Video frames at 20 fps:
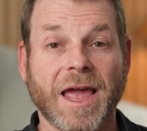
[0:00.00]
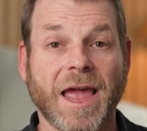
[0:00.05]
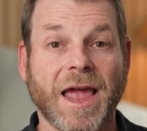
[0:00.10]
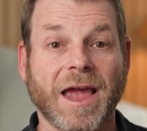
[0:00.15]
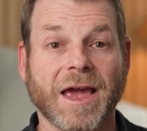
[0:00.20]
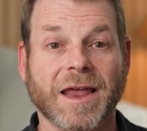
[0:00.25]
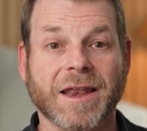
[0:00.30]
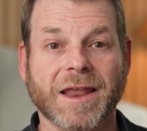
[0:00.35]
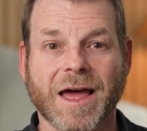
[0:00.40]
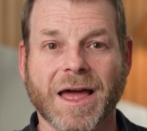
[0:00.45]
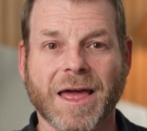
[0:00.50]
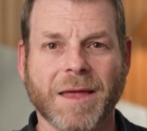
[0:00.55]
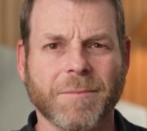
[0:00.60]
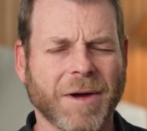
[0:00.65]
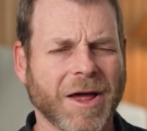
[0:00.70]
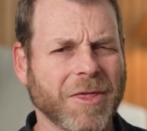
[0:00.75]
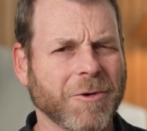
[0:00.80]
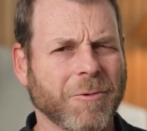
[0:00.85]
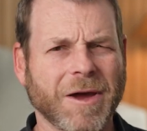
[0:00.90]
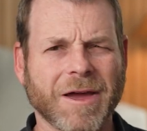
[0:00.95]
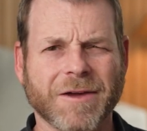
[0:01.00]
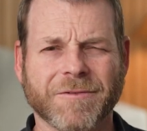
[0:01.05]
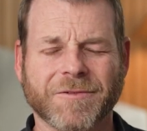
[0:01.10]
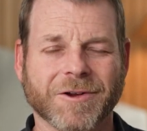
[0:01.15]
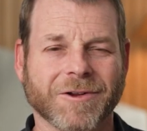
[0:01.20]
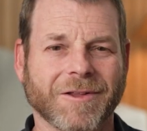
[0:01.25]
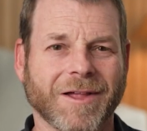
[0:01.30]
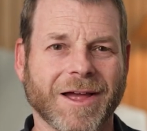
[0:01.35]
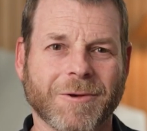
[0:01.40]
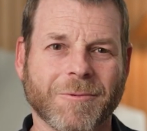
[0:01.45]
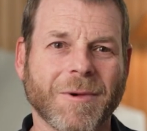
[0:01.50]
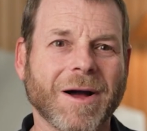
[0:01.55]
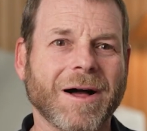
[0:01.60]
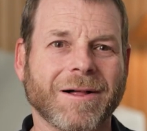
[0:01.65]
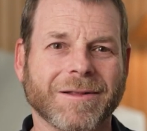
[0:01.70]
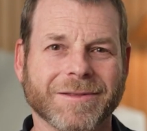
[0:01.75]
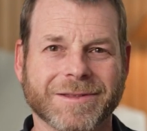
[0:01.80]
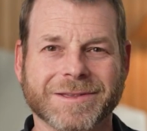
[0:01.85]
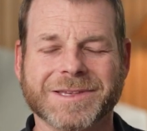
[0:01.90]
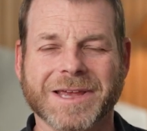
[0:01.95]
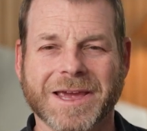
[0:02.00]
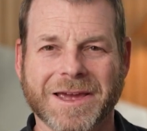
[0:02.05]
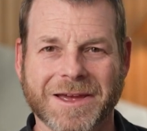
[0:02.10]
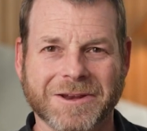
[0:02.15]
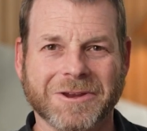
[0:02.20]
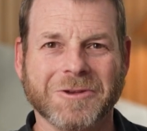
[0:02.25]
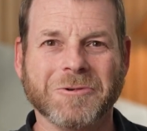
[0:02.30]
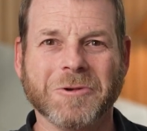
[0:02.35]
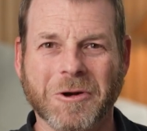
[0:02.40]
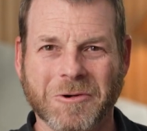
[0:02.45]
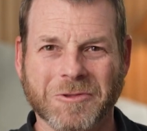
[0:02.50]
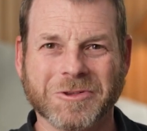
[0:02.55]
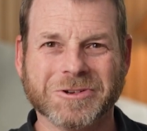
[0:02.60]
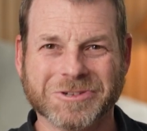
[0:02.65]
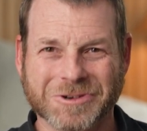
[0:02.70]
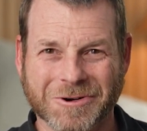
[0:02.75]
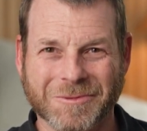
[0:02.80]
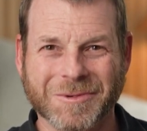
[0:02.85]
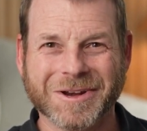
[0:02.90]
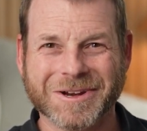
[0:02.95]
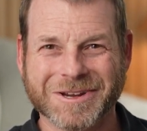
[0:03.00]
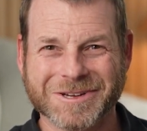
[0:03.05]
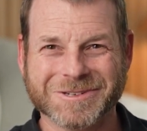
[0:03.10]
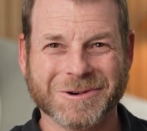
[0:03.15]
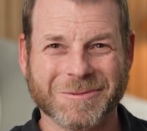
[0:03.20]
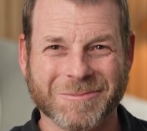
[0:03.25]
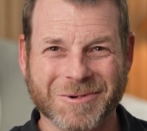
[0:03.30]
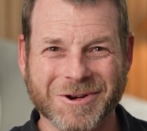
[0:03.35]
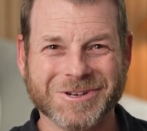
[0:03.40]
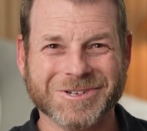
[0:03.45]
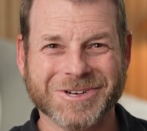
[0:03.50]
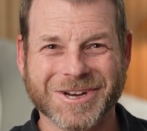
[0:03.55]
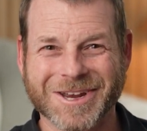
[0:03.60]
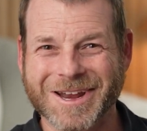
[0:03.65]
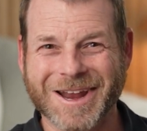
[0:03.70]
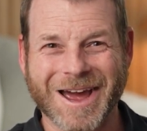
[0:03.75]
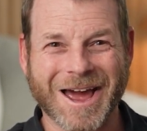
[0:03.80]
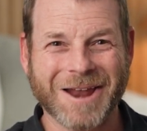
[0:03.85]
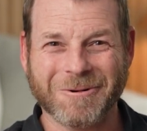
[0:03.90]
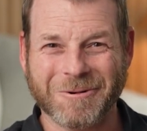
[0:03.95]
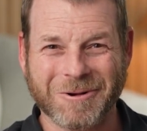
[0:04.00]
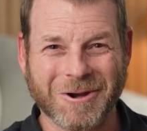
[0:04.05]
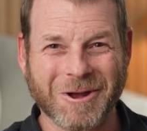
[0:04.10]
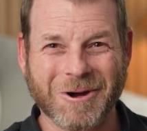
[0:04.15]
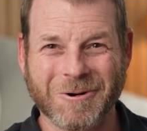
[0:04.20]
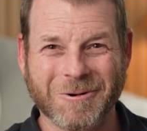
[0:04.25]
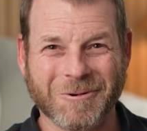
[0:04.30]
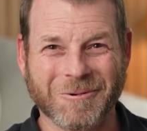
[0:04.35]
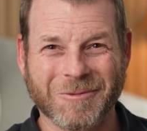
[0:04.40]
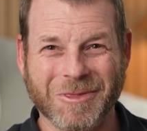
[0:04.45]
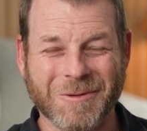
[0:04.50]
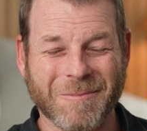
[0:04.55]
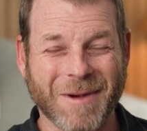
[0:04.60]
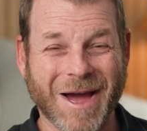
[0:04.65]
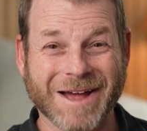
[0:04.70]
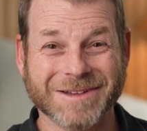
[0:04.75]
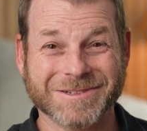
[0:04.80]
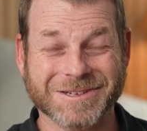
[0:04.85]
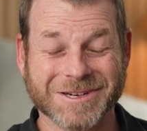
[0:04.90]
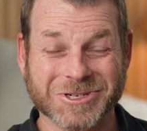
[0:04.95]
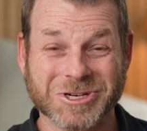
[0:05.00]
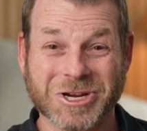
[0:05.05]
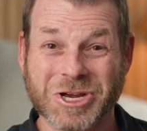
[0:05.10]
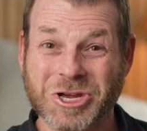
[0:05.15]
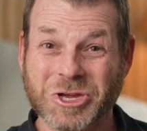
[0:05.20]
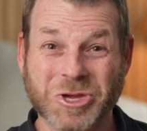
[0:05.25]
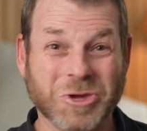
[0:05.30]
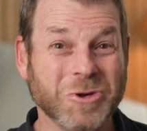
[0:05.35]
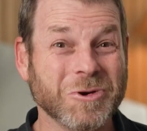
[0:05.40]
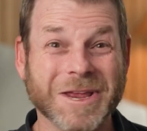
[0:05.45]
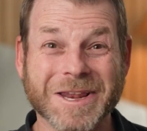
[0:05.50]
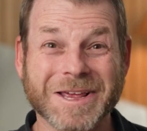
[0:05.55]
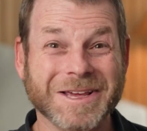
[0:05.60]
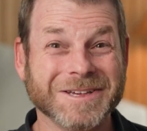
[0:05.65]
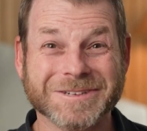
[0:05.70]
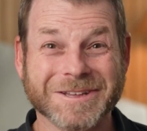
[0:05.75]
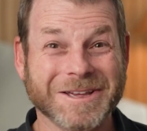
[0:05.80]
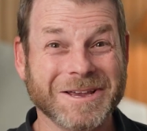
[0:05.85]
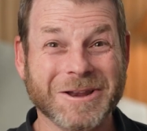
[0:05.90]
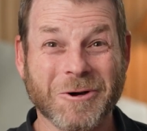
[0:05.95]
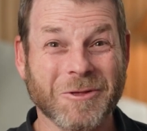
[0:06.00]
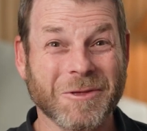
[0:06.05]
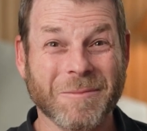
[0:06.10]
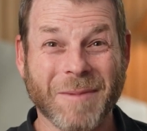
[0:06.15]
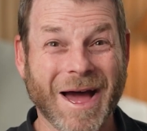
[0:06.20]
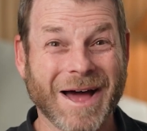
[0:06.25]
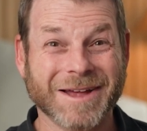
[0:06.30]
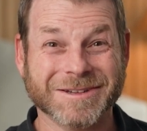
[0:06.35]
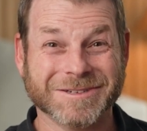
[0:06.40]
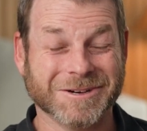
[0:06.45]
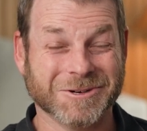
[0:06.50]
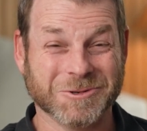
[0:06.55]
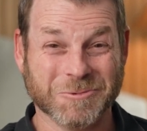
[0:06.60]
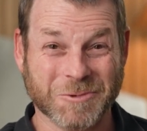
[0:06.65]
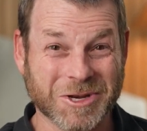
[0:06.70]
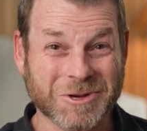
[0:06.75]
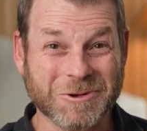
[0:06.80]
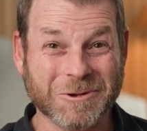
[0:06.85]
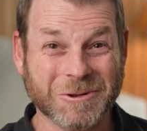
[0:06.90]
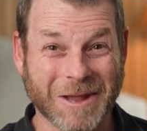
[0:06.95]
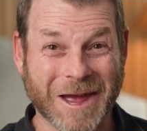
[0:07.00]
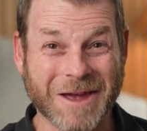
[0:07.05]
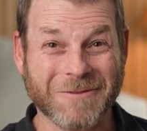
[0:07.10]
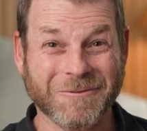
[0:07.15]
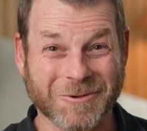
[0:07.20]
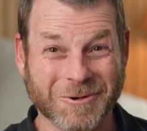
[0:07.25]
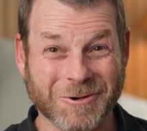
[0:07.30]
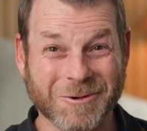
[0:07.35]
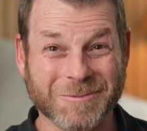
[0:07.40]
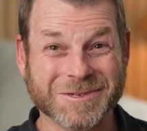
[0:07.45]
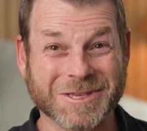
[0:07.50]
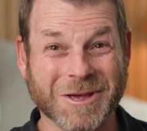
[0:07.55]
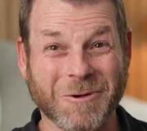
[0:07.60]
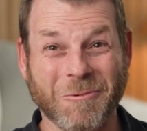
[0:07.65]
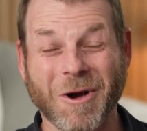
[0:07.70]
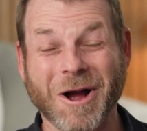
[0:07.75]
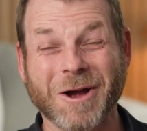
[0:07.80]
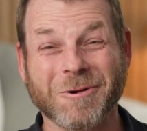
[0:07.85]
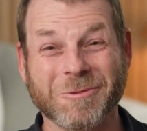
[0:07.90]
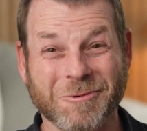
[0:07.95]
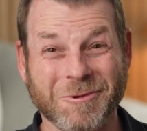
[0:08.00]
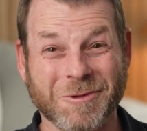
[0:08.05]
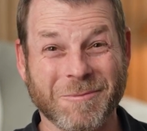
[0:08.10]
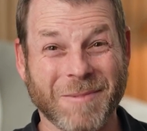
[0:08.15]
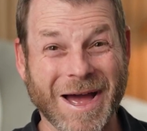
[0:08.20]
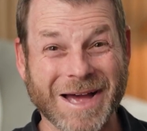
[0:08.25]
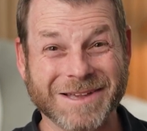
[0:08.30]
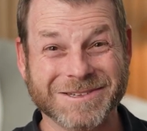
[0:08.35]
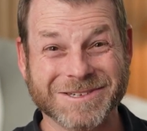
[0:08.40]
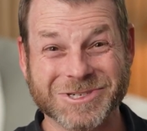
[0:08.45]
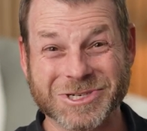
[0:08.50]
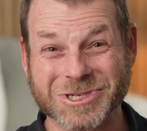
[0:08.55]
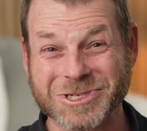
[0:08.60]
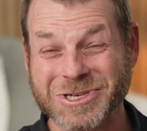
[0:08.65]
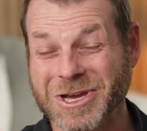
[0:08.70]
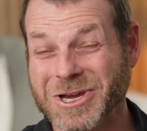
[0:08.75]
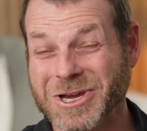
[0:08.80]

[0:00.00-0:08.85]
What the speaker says: And by the way, if you're like, well, Dan, you know the sermon because you're preaching it, I don't know the passage, you can easily know the passage. We do life groups that walk through the passages.